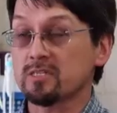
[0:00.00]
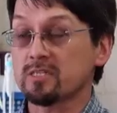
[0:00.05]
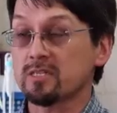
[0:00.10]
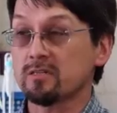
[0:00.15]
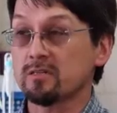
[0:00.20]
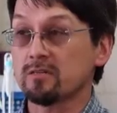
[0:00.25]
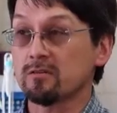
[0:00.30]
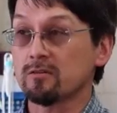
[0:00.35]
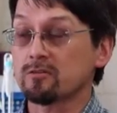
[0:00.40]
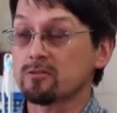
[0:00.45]
here
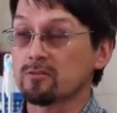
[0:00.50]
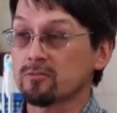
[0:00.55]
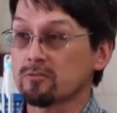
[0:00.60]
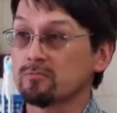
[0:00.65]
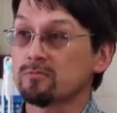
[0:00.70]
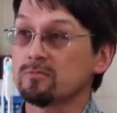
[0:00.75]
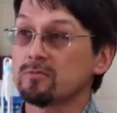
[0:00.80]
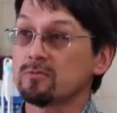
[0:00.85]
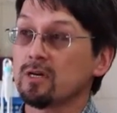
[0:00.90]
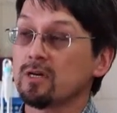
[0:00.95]
and also
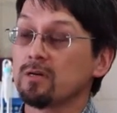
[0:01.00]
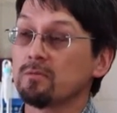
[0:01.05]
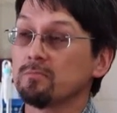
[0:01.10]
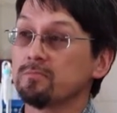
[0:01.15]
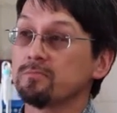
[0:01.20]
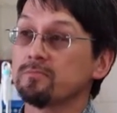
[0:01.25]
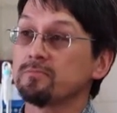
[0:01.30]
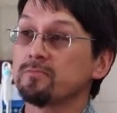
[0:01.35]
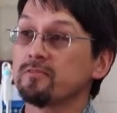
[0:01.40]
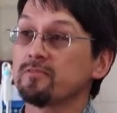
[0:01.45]
um,
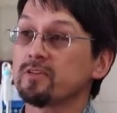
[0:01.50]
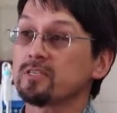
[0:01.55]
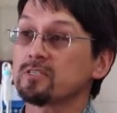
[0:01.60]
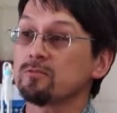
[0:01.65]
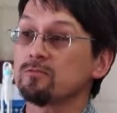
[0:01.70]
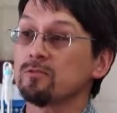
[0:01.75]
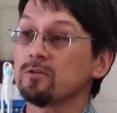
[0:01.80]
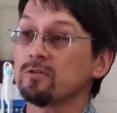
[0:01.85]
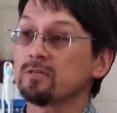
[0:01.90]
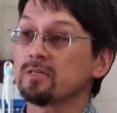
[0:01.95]
Professor
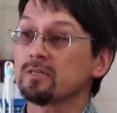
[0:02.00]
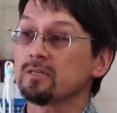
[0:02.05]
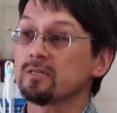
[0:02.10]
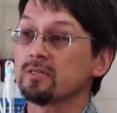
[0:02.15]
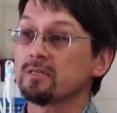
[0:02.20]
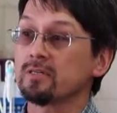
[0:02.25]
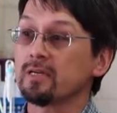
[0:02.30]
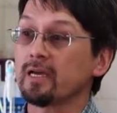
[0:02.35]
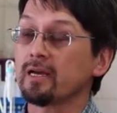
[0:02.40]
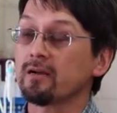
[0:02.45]
Roland
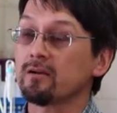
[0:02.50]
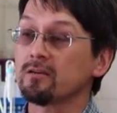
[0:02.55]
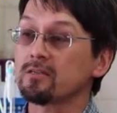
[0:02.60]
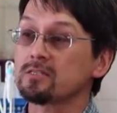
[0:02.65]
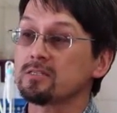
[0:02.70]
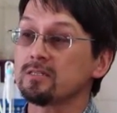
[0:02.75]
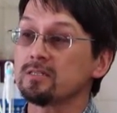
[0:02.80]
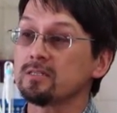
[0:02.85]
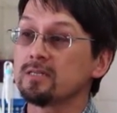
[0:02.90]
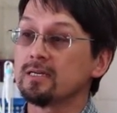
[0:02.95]

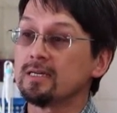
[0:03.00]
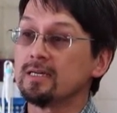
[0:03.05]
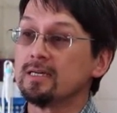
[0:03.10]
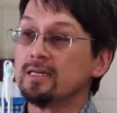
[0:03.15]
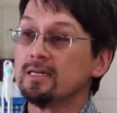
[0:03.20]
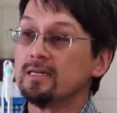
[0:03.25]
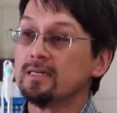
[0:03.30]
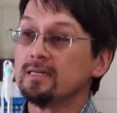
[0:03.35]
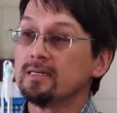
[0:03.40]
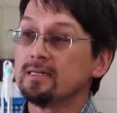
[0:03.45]
Harrison,
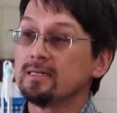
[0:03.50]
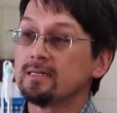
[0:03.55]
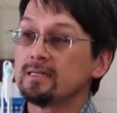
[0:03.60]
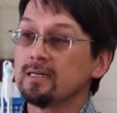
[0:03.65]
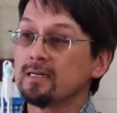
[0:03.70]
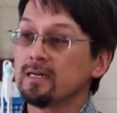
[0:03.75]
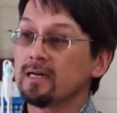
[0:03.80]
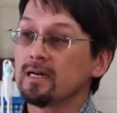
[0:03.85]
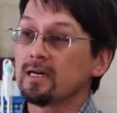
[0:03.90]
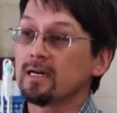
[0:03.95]

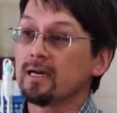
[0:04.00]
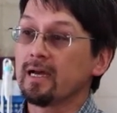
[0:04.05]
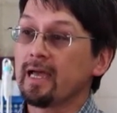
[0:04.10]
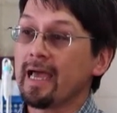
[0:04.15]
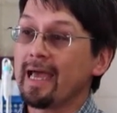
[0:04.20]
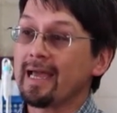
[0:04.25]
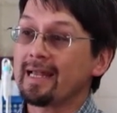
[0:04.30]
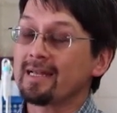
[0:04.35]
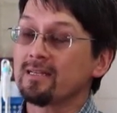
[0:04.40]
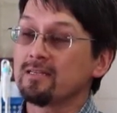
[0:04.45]
uh,
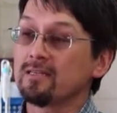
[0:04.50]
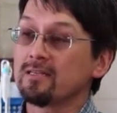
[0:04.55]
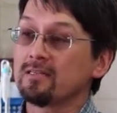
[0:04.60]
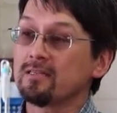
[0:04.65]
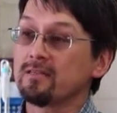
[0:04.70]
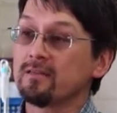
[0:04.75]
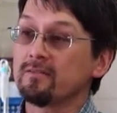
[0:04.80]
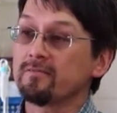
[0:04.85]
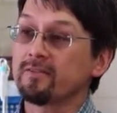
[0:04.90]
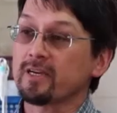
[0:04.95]
at
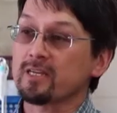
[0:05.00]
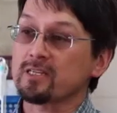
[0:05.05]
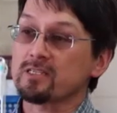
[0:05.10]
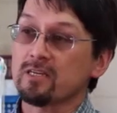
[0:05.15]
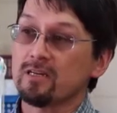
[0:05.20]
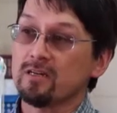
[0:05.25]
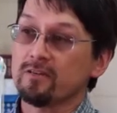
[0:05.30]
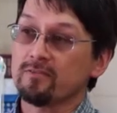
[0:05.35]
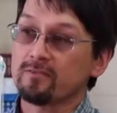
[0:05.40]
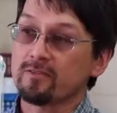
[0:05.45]
the effects
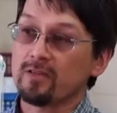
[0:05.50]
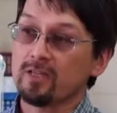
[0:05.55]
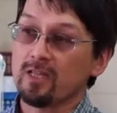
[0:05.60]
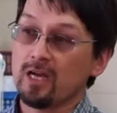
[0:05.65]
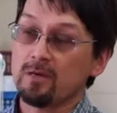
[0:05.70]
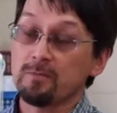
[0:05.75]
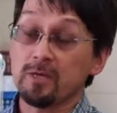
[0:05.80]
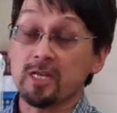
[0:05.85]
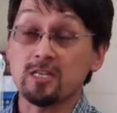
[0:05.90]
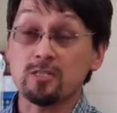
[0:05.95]
of
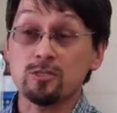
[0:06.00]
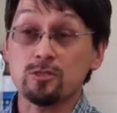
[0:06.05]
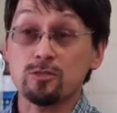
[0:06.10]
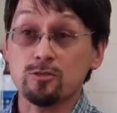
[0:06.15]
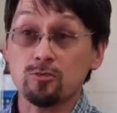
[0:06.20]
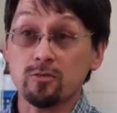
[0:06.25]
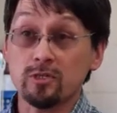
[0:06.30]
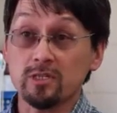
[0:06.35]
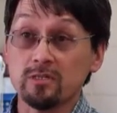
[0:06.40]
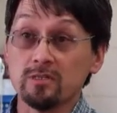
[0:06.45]
climate and
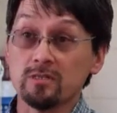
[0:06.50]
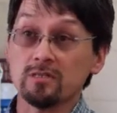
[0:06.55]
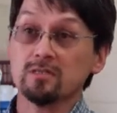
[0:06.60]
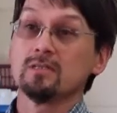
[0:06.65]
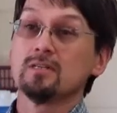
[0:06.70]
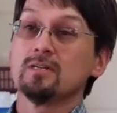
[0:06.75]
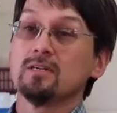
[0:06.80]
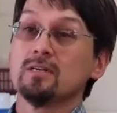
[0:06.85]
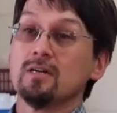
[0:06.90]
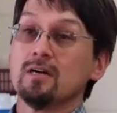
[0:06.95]
soil
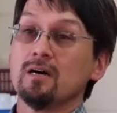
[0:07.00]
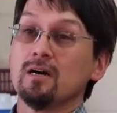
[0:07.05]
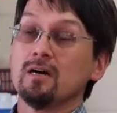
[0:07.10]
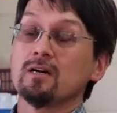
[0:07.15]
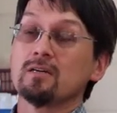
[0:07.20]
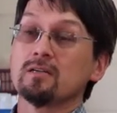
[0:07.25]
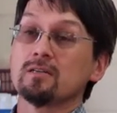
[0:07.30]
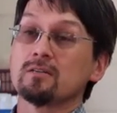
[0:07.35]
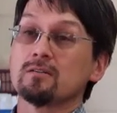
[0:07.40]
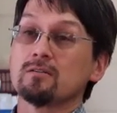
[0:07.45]

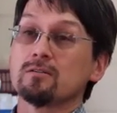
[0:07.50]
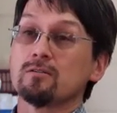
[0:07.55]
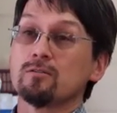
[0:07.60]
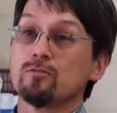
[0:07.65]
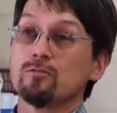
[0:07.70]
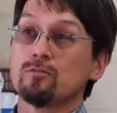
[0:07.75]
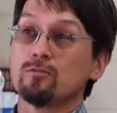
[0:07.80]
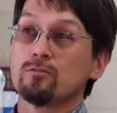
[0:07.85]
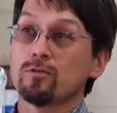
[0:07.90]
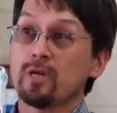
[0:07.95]
on
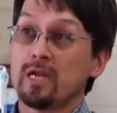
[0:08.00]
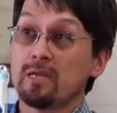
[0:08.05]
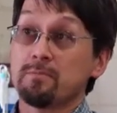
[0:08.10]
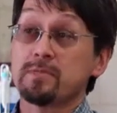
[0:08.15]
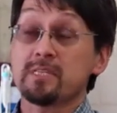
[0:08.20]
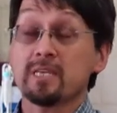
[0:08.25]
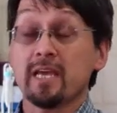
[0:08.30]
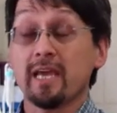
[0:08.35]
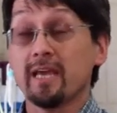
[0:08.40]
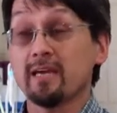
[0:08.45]

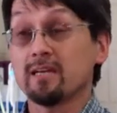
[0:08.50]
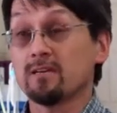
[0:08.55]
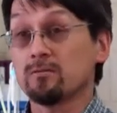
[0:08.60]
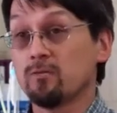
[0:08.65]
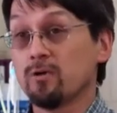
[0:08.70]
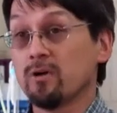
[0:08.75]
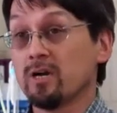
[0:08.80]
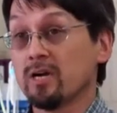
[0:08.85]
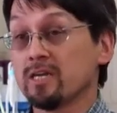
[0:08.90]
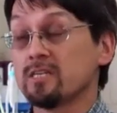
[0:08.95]
grapes and
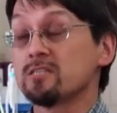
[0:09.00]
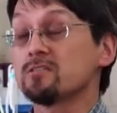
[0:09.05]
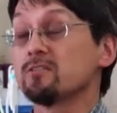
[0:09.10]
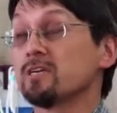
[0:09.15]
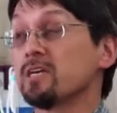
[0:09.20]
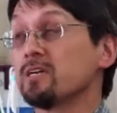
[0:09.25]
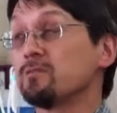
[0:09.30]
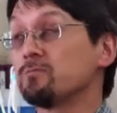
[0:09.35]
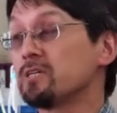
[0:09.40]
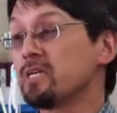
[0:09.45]
wine. So
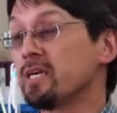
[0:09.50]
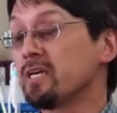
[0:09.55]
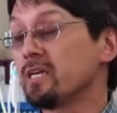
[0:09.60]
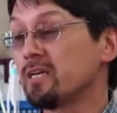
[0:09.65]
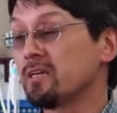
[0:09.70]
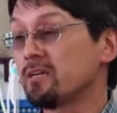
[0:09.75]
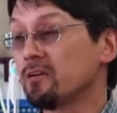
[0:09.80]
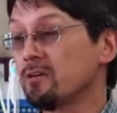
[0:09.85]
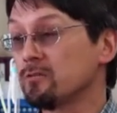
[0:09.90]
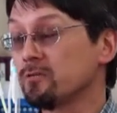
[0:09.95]
again, we're taking
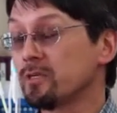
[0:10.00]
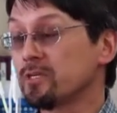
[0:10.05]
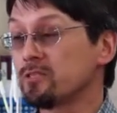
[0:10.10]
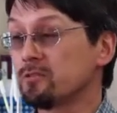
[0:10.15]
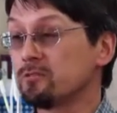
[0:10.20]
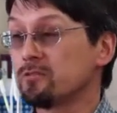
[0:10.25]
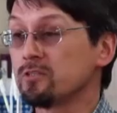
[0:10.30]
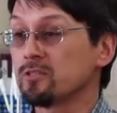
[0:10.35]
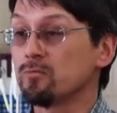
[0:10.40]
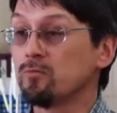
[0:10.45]
it all the way
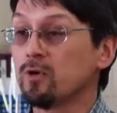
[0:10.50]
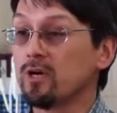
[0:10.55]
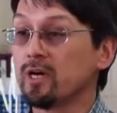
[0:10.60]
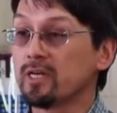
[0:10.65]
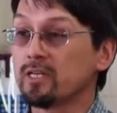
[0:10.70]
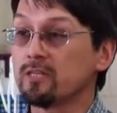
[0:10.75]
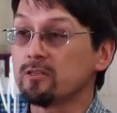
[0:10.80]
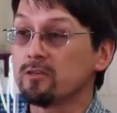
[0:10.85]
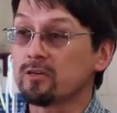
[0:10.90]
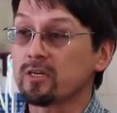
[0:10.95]
through into the
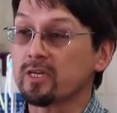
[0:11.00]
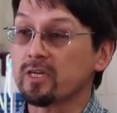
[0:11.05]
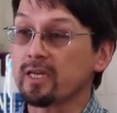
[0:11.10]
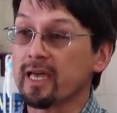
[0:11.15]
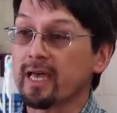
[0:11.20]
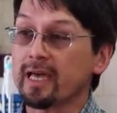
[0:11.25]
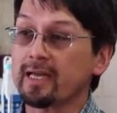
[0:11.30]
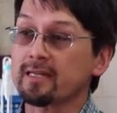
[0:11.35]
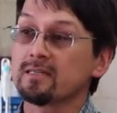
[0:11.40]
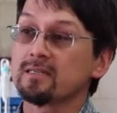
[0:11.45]
wine and looking
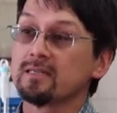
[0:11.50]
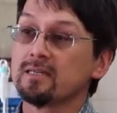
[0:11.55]
at